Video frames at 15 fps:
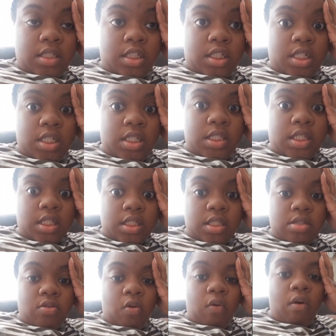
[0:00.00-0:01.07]

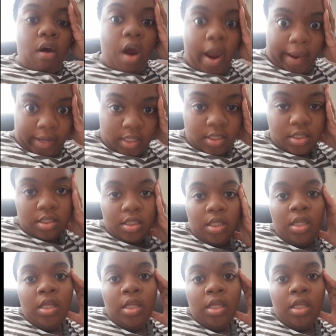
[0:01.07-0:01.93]
Jesus Christ.